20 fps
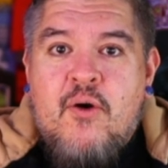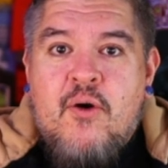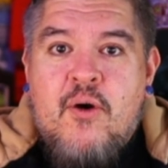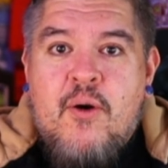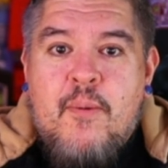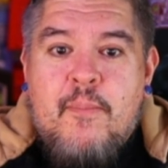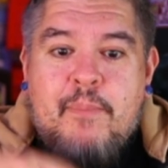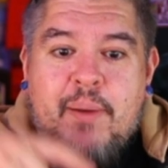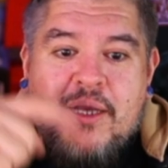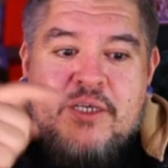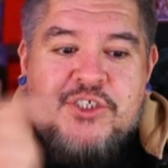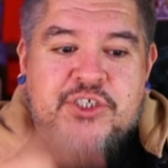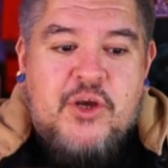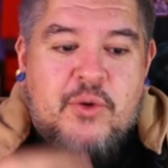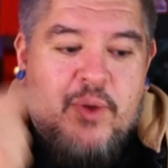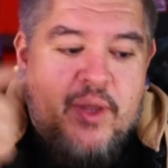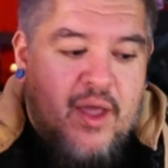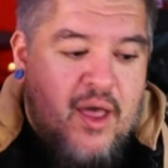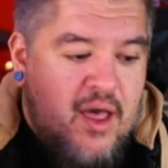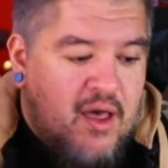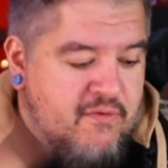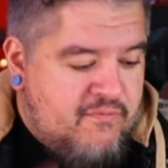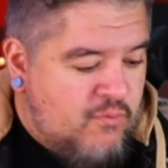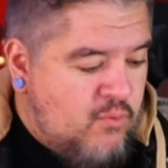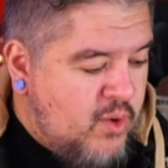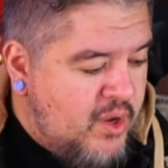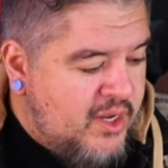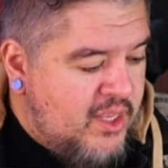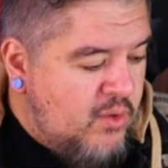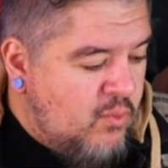by showing off what
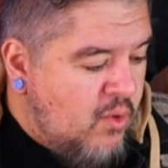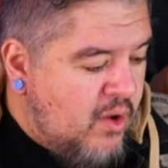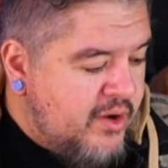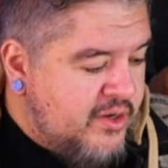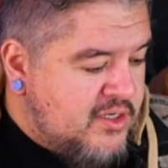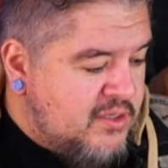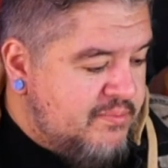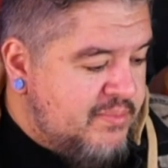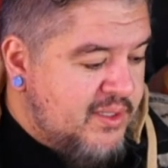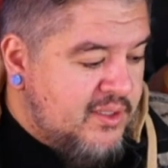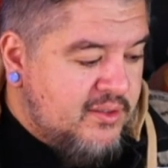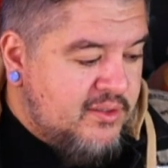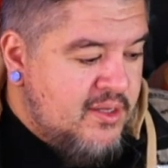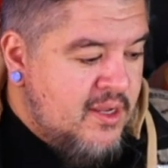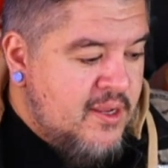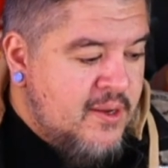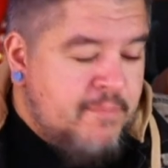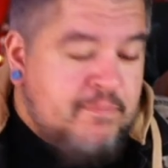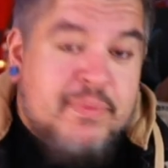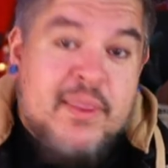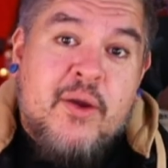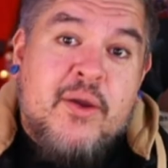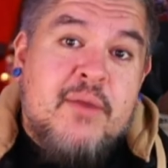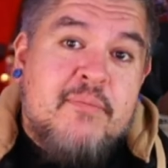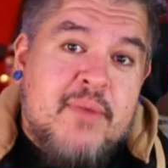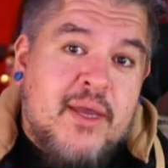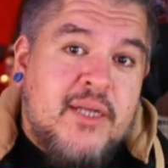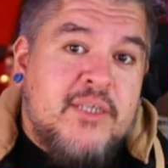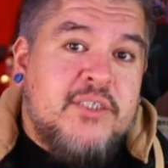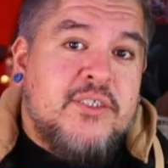he wanted to build. Now, he
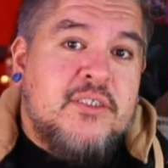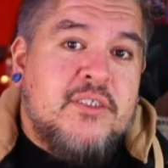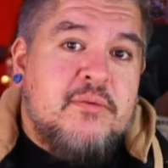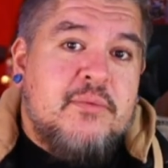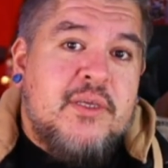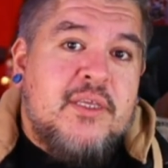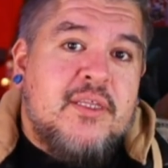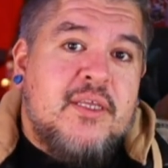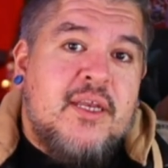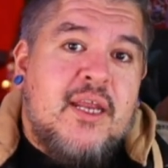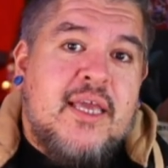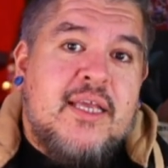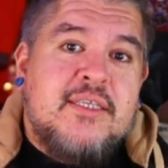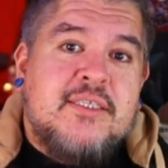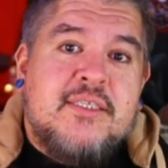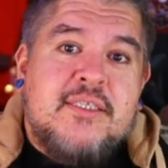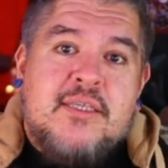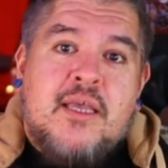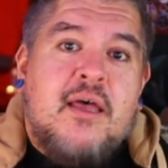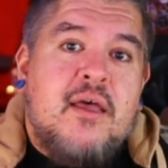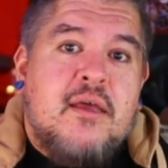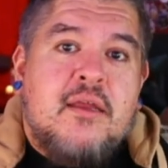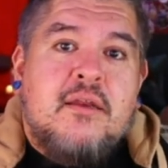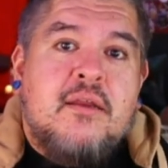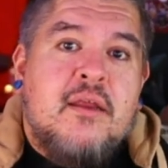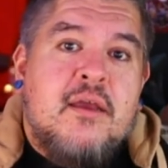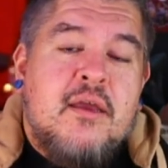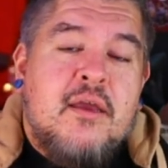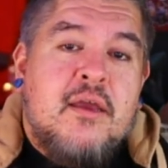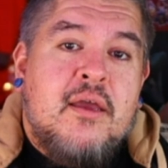mentioned to me that his son
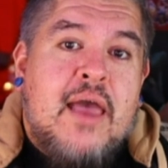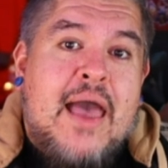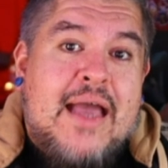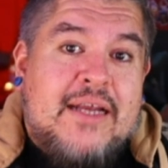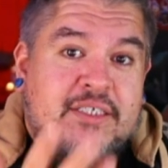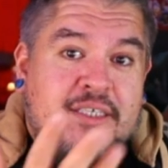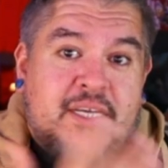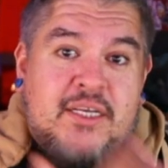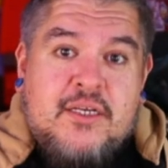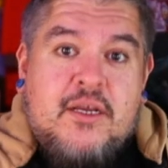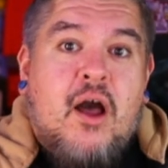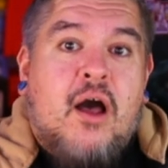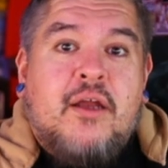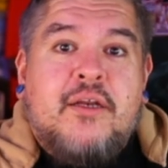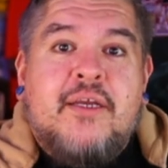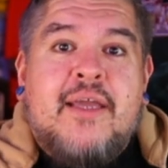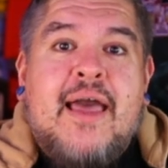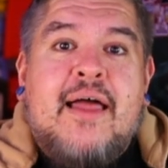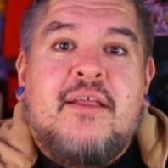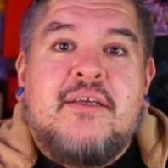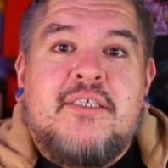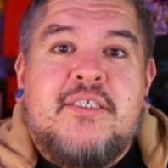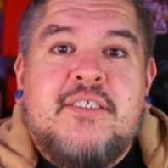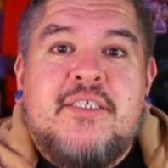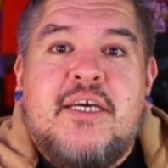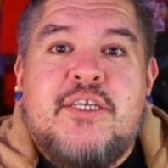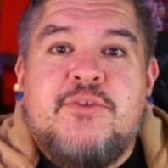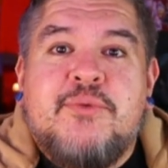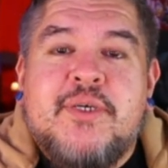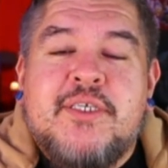actually had gone to Galaxy's Edge
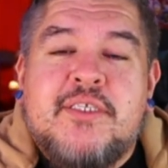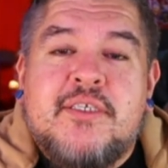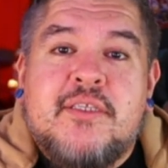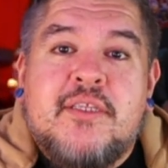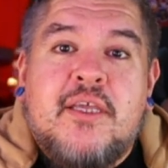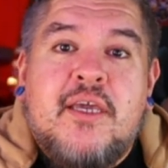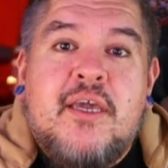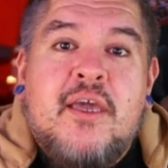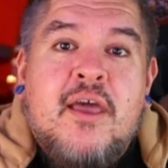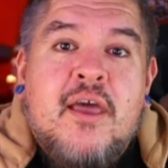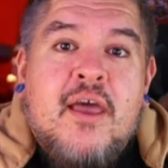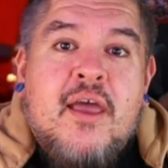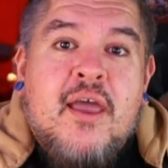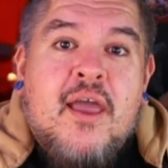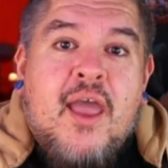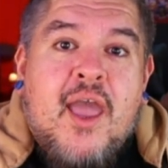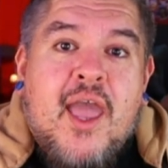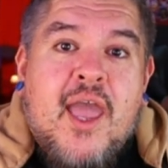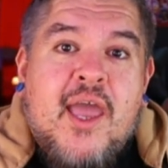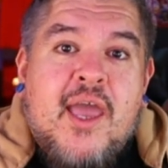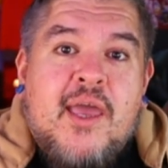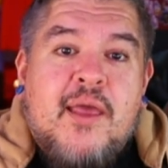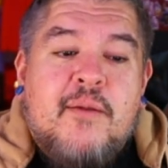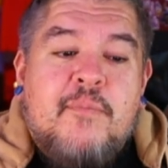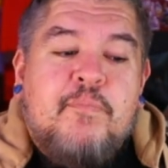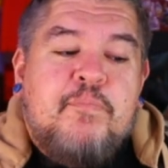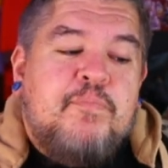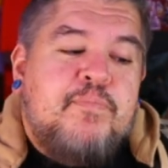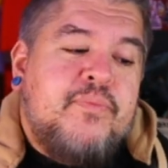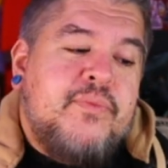recently and
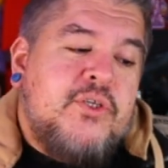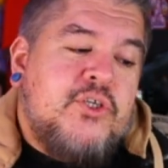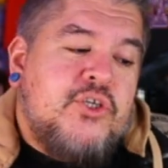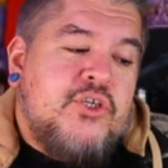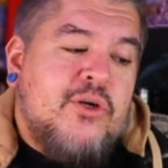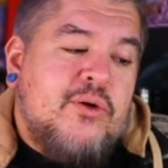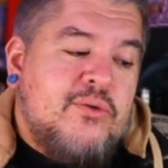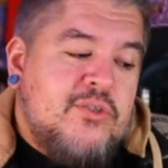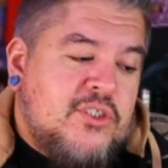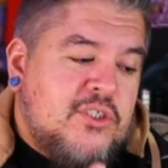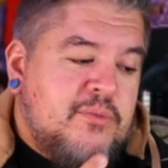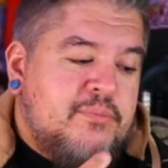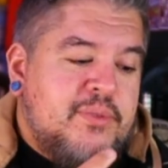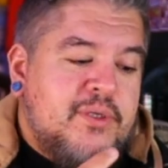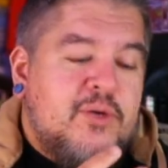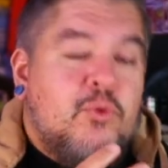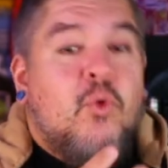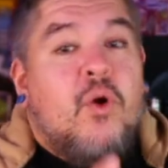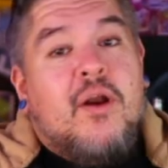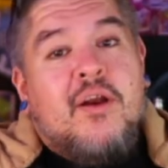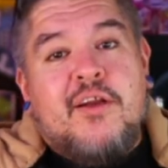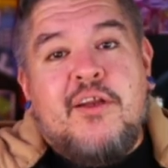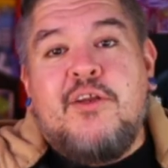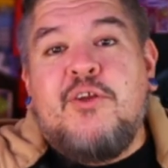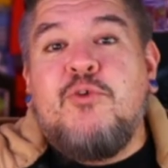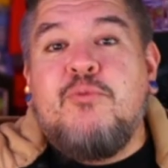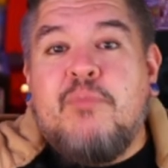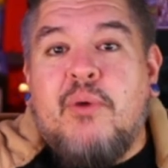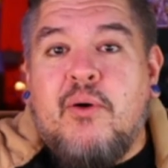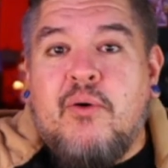chose to wanted to do
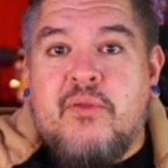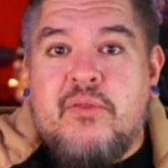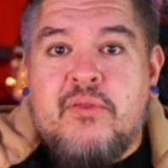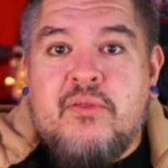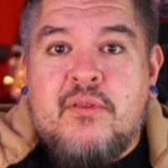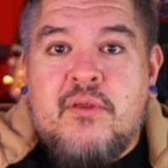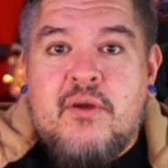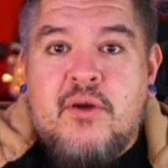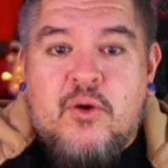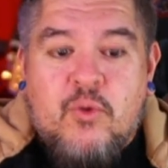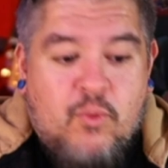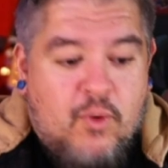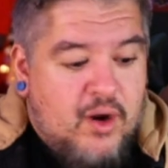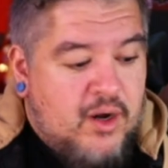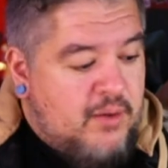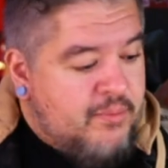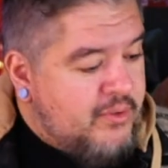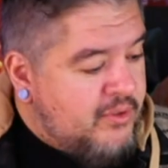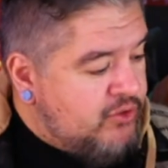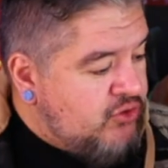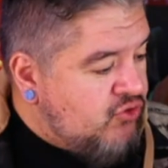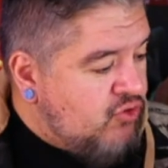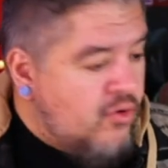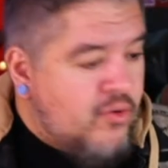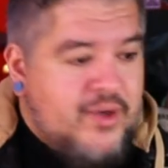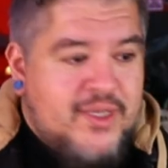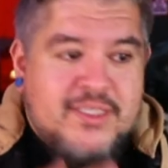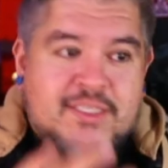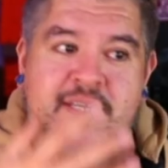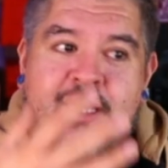both. Wanted to build
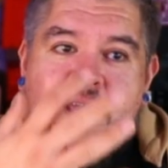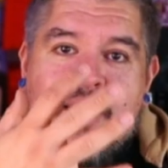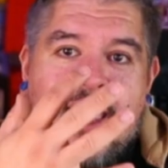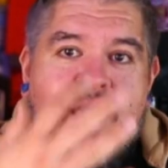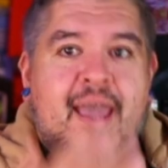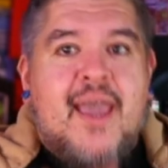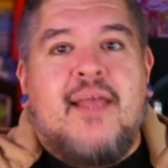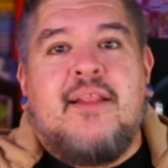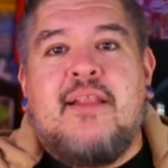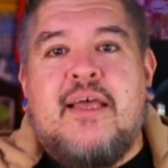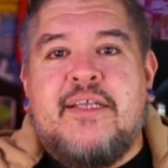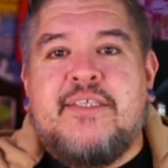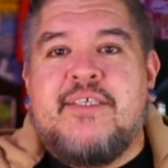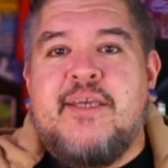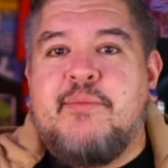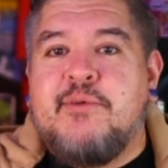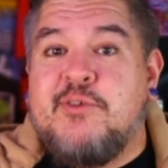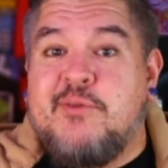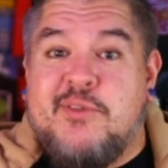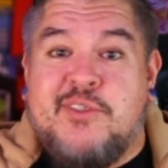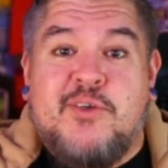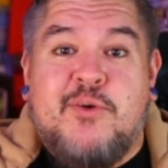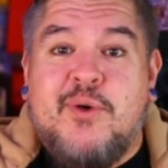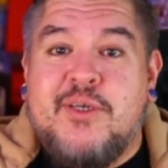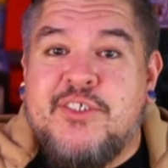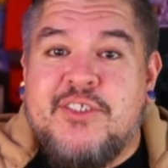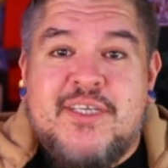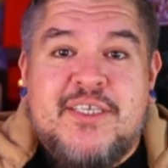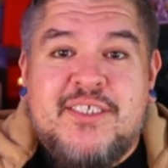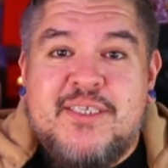droids and lightsabers, which is a question
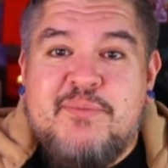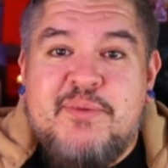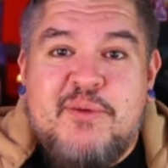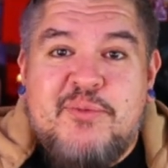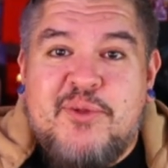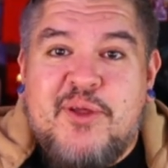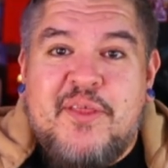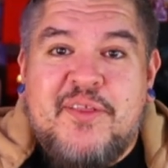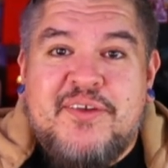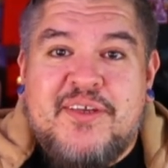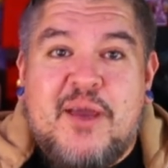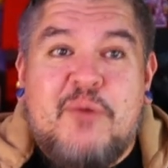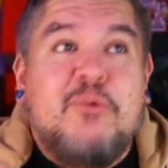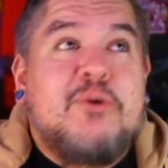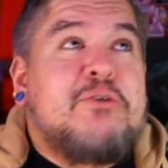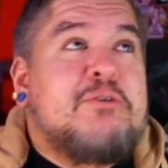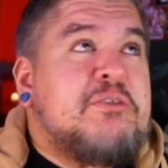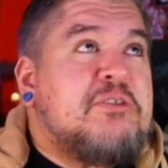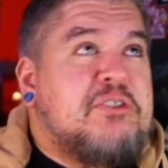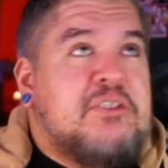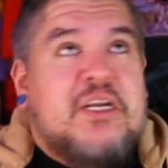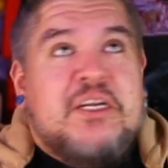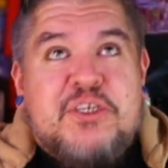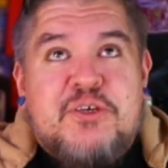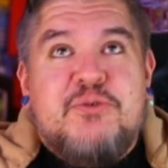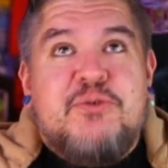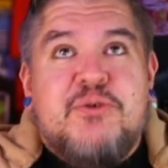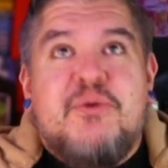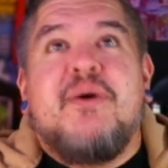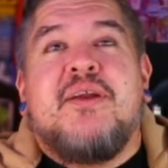I see people all the time. Which should I do? What
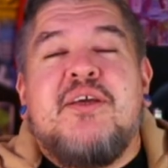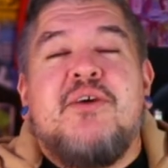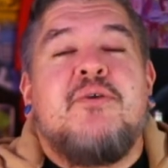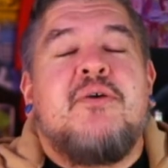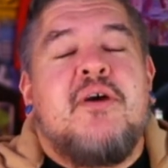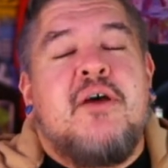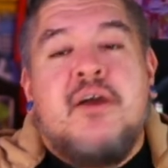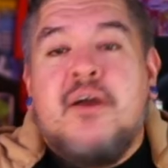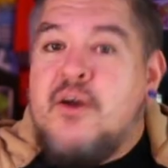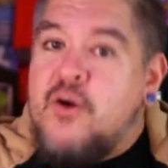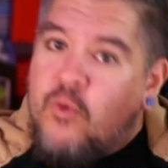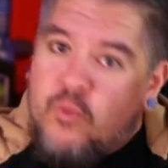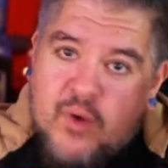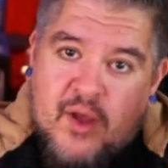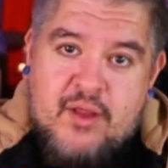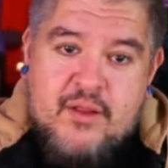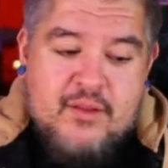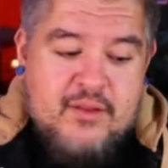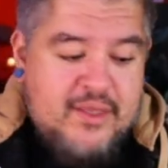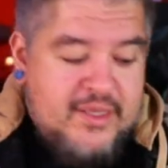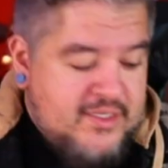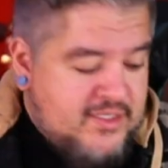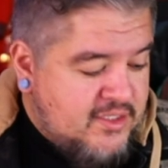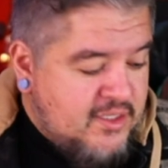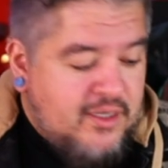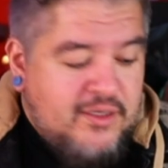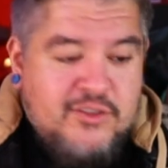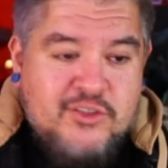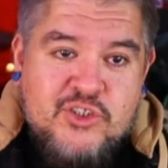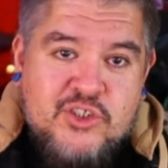do I do? Well, his
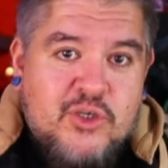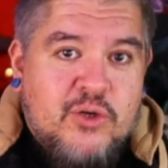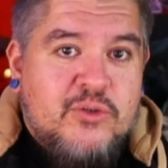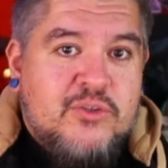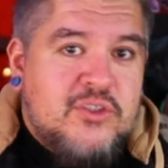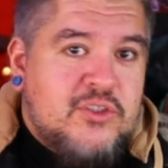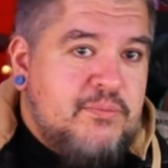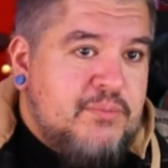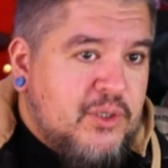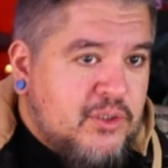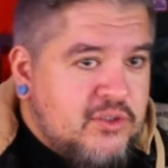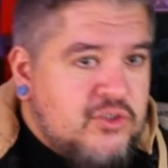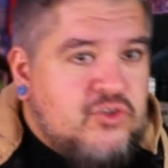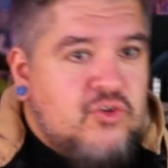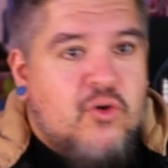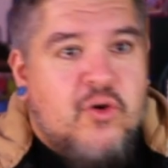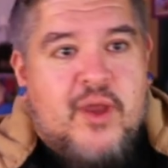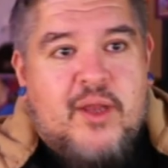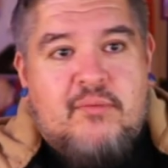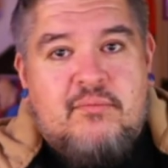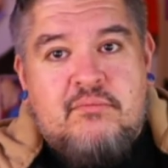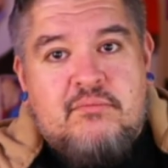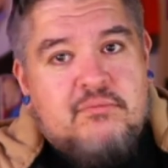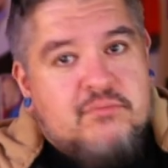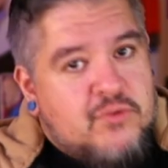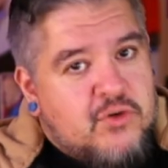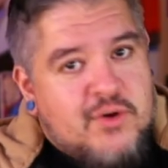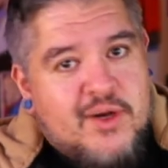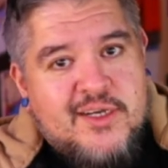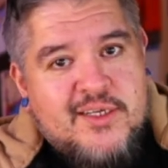son chose to build a droid.
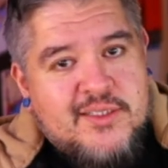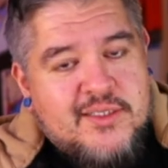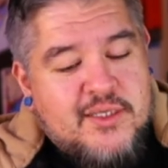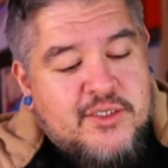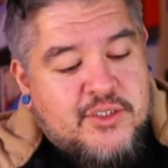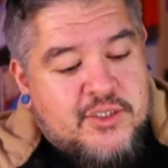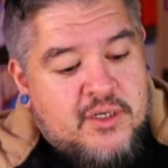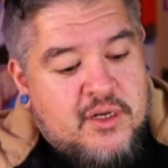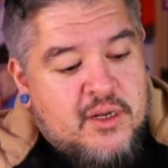Great decision.